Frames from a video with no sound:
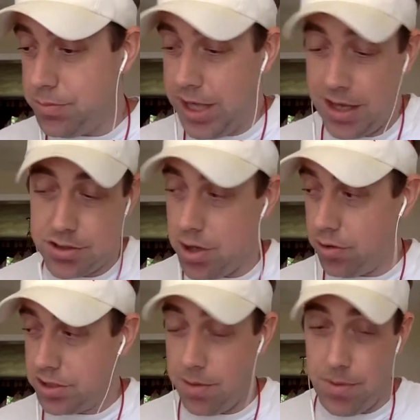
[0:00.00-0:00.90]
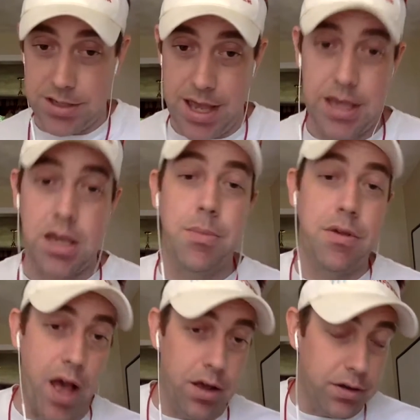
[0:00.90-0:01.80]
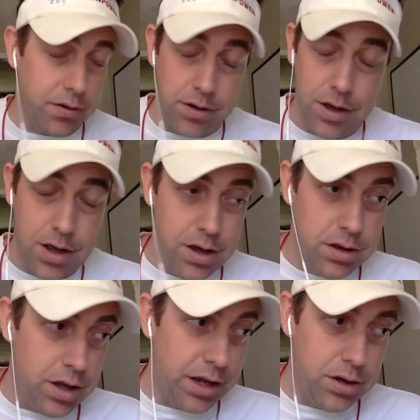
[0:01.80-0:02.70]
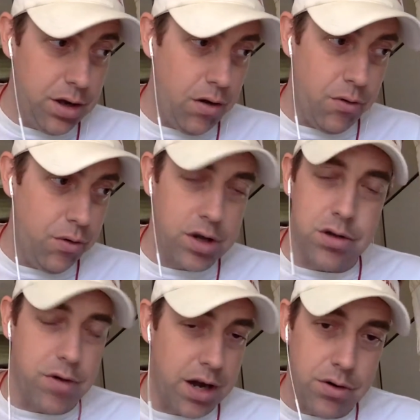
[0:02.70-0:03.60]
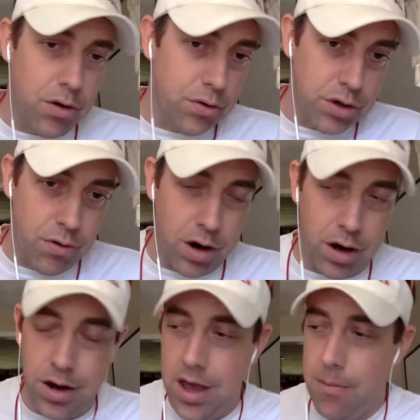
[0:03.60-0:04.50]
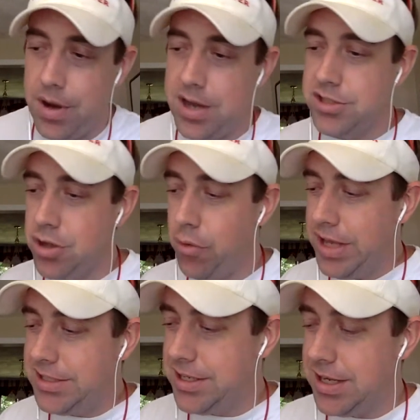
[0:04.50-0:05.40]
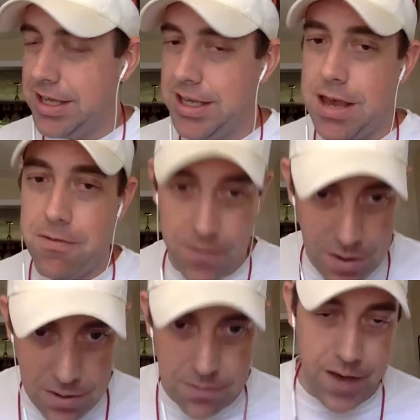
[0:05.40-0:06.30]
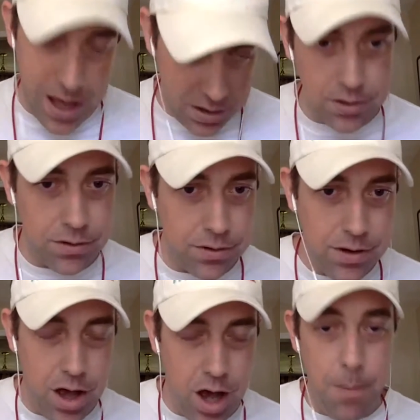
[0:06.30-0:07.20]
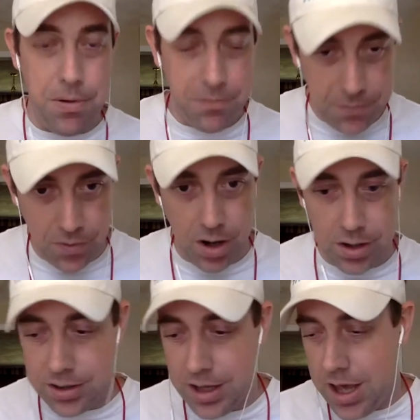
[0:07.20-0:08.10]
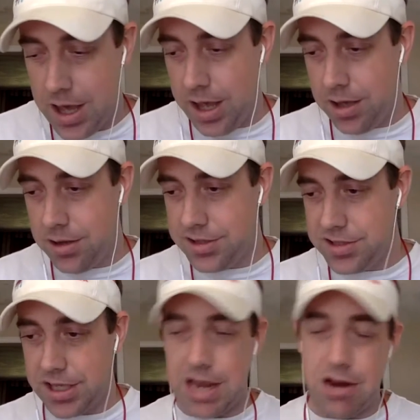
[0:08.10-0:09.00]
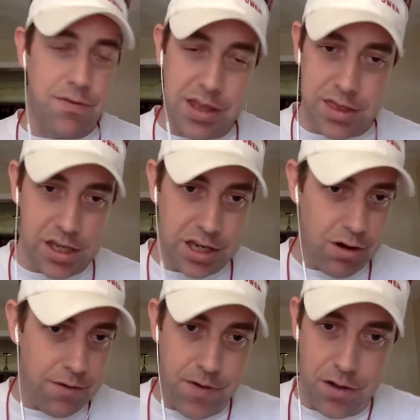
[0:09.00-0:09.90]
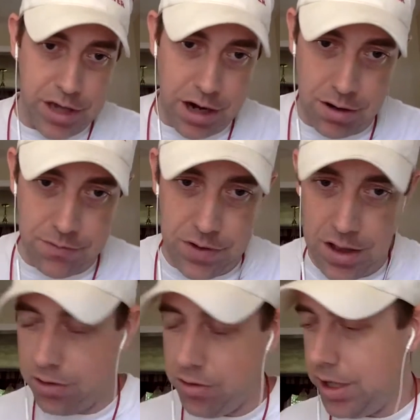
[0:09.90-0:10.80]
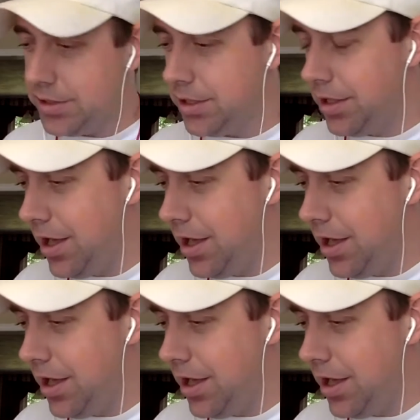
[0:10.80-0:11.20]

You can't just go to somebody and say, hey, give me value. They're like, no, who are you? I don't know who you are. But it's so easy to give value up front. And this is a Gary Vee thing. You know, I follow Gary Vee like crazy.